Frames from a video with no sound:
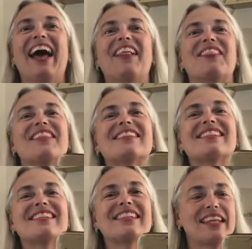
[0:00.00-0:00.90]
This
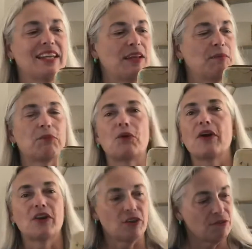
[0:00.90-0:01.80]
is an
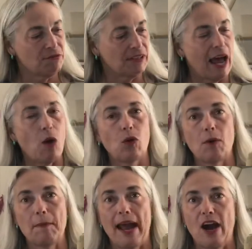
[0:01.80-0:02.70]
embroidered flower
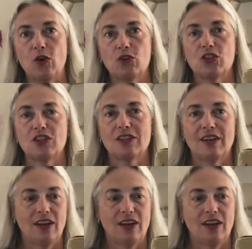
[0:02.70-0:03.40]
pouch